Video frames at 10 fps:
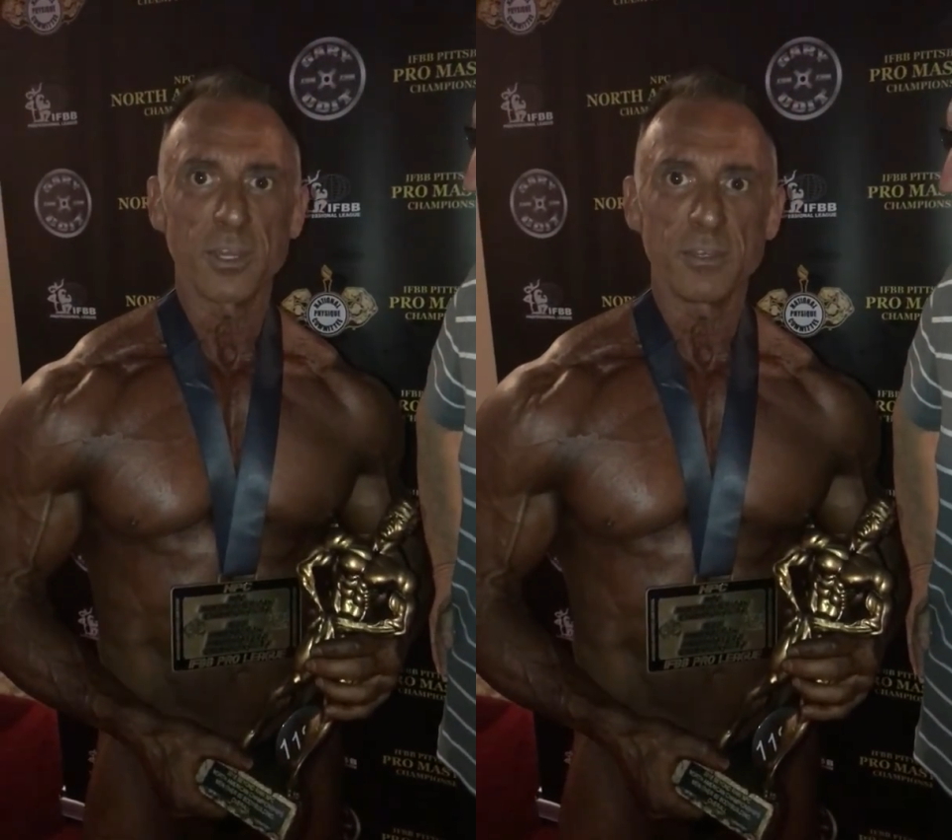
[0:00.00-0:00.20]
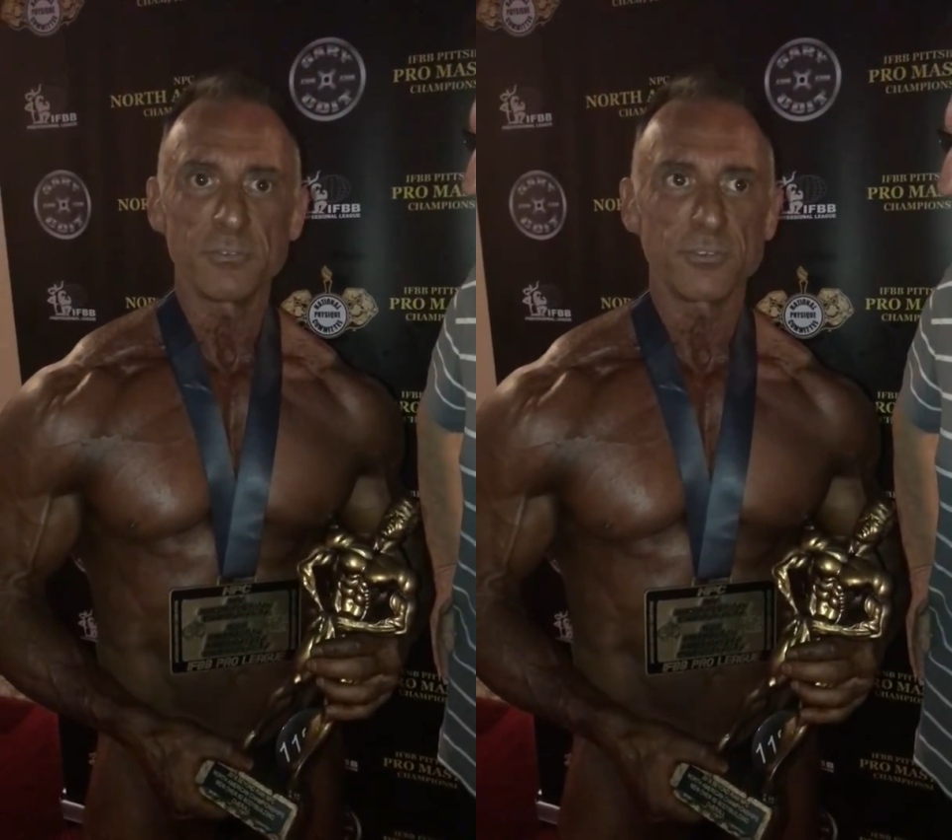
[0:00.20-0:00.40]

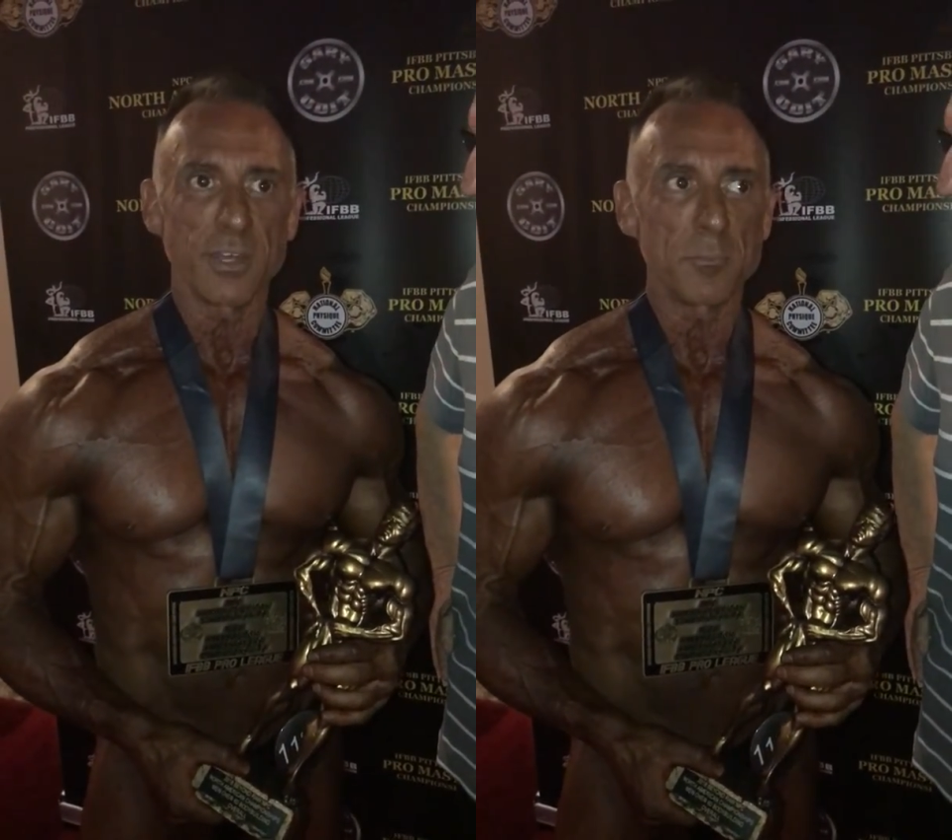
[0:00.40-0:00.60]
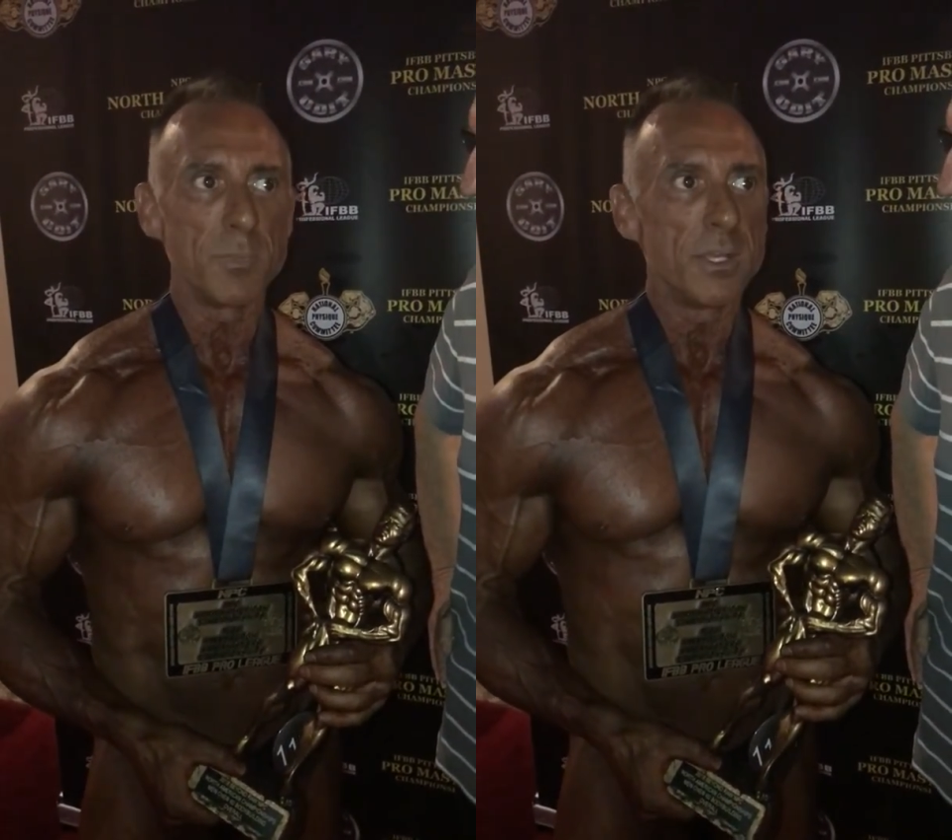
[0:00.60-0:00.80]

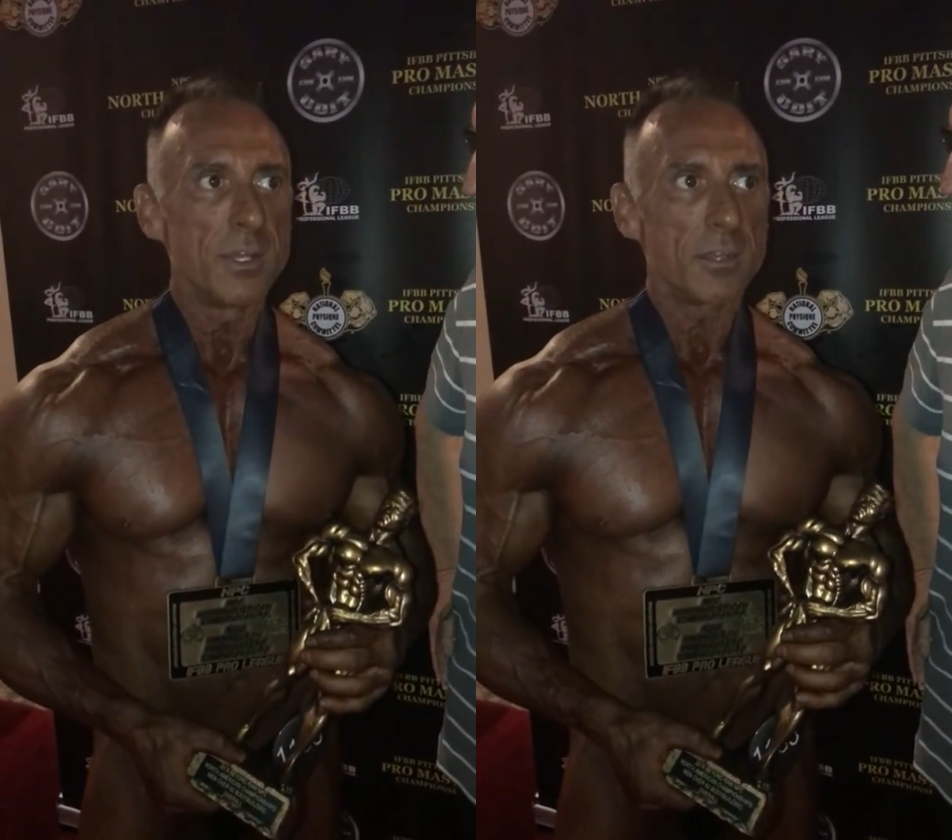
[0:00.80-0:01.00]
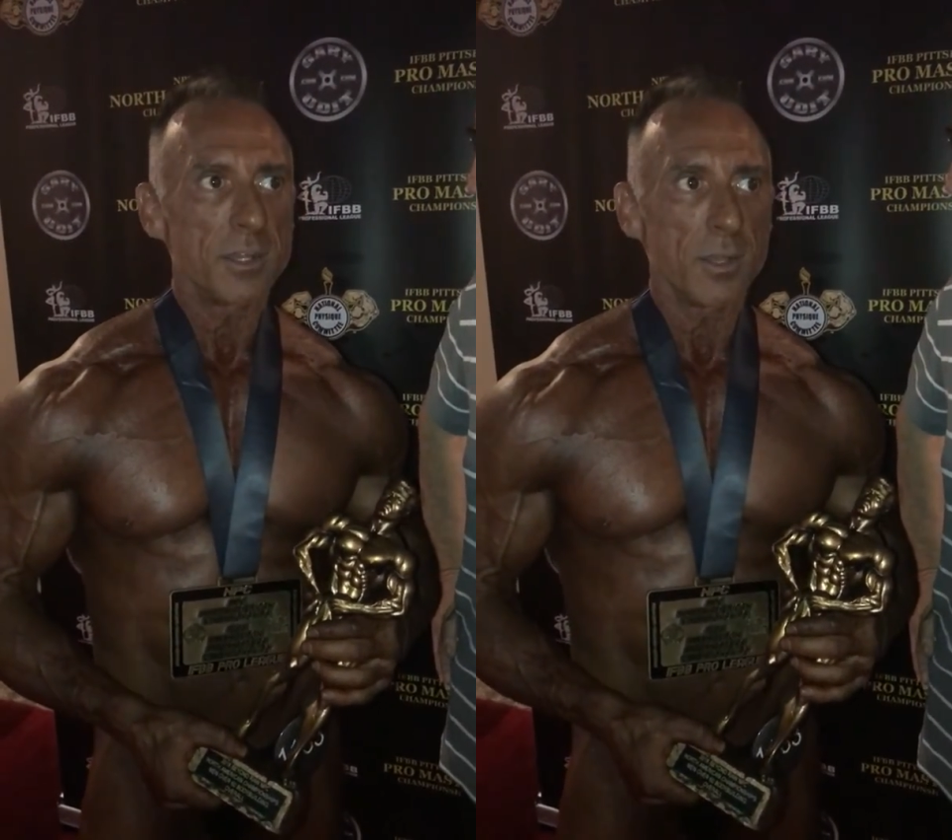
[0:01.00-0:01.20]
of
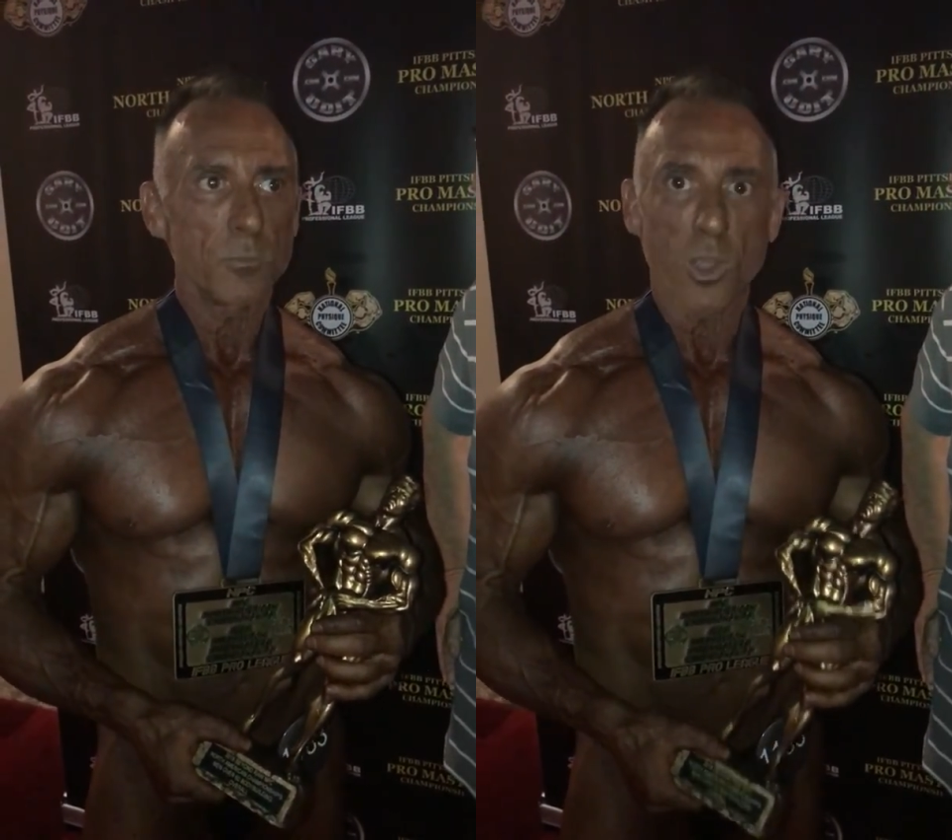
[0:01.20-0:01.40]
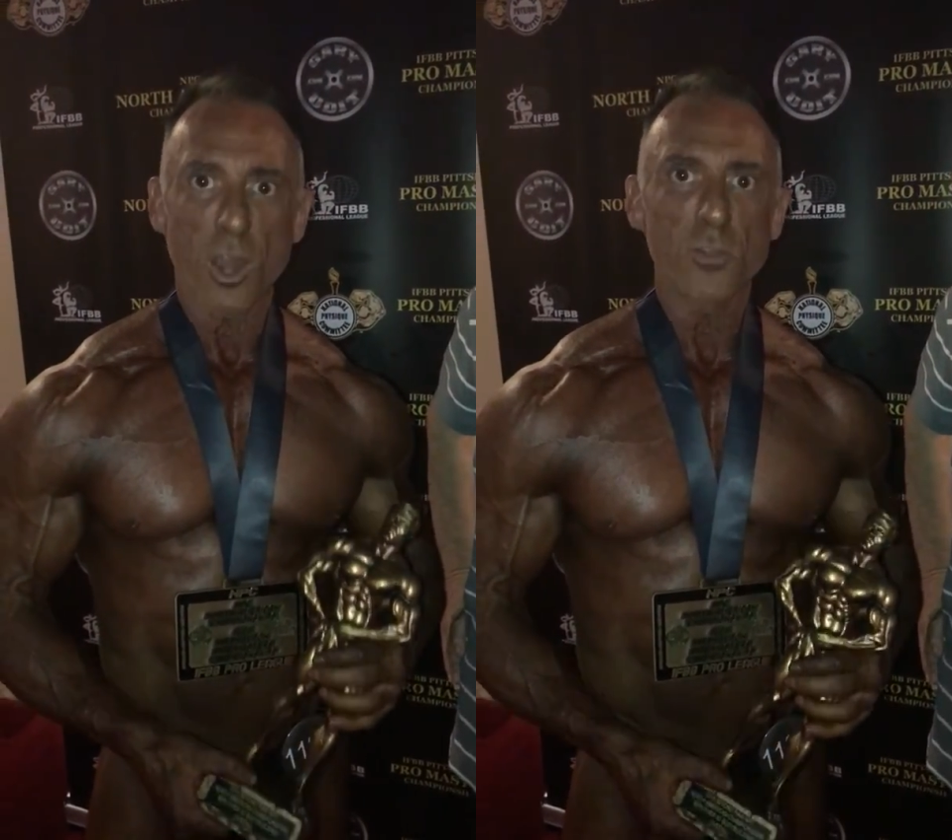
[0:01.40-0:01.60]

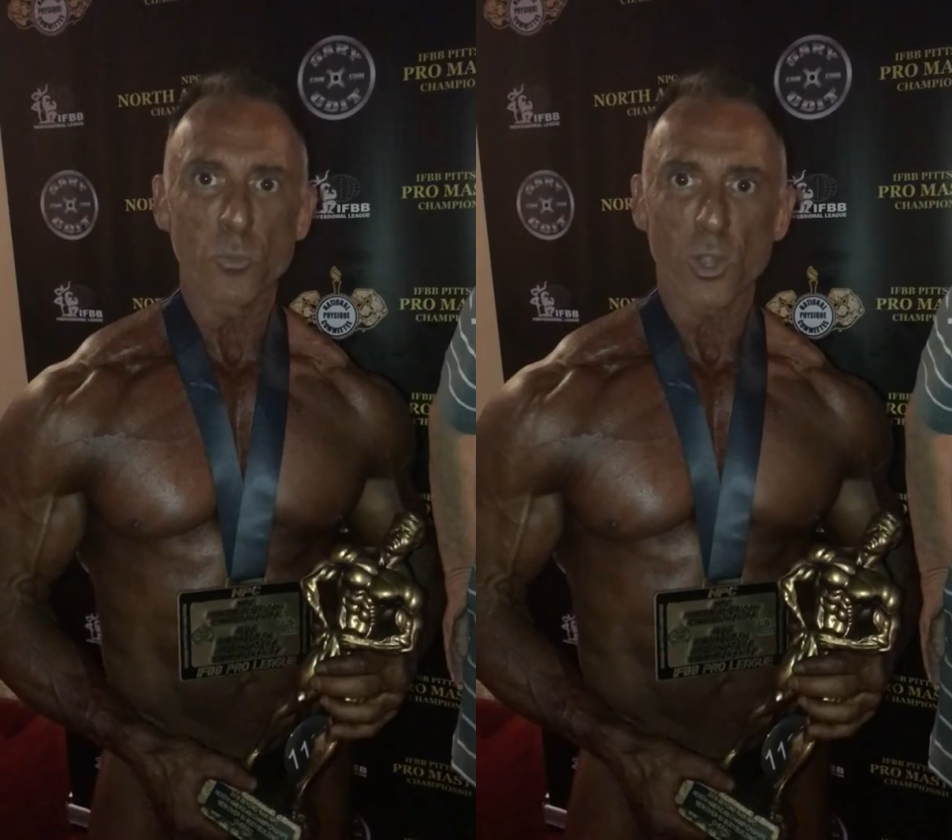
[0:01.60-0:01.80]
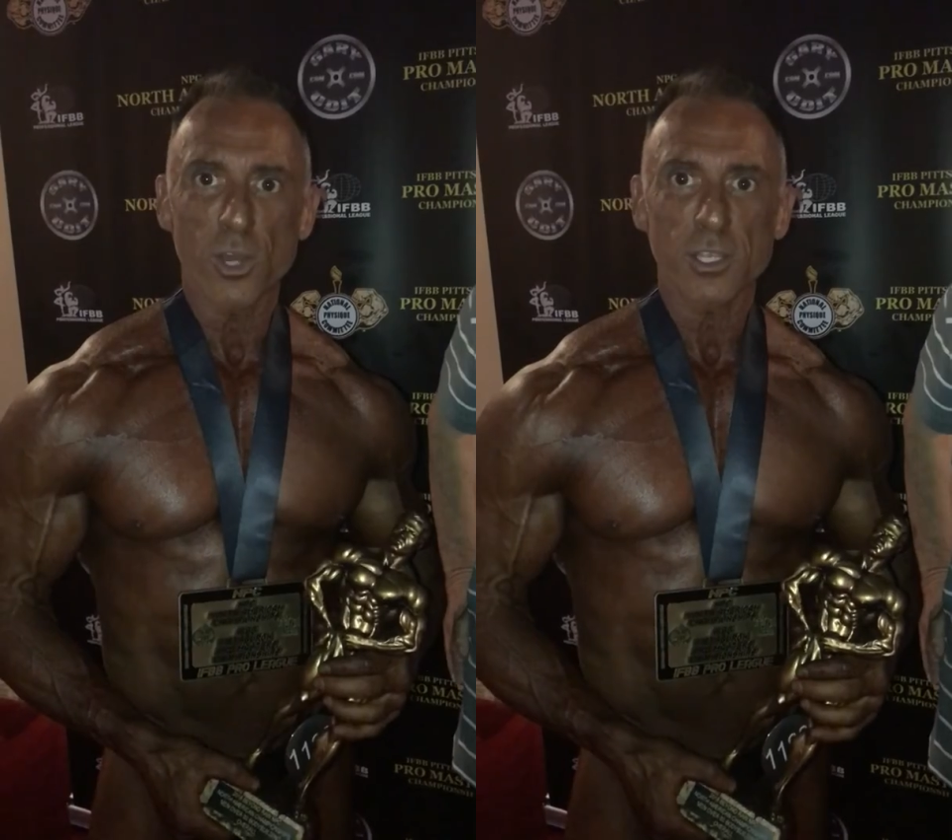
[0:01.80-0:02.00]
hard
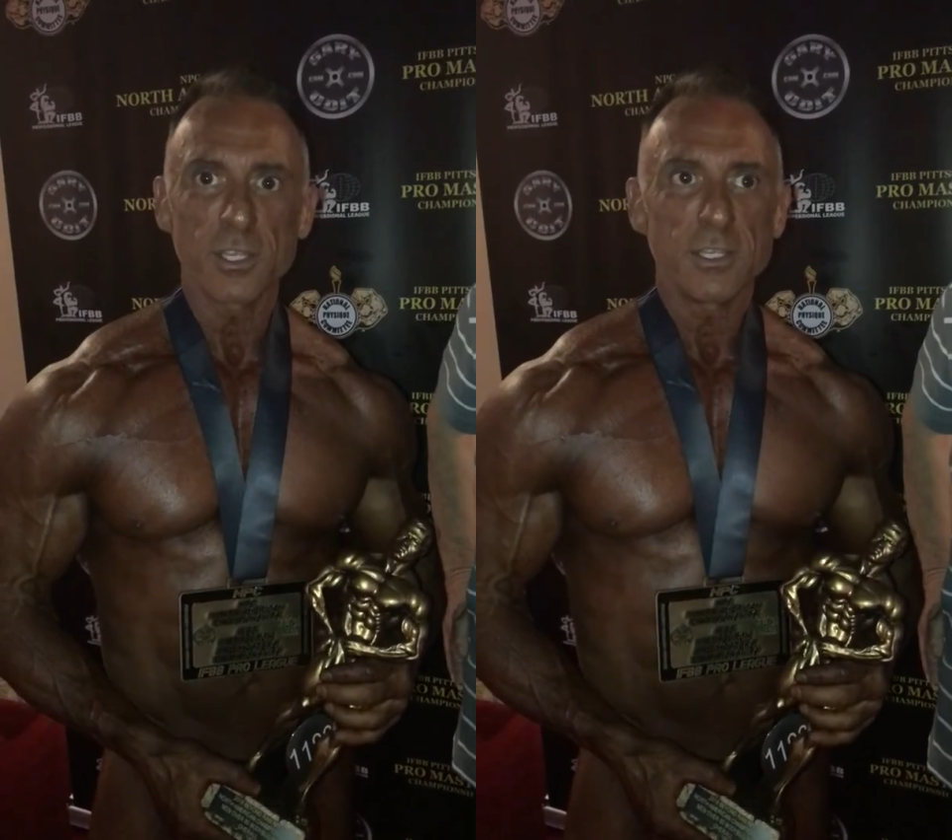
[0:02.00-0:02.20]
work,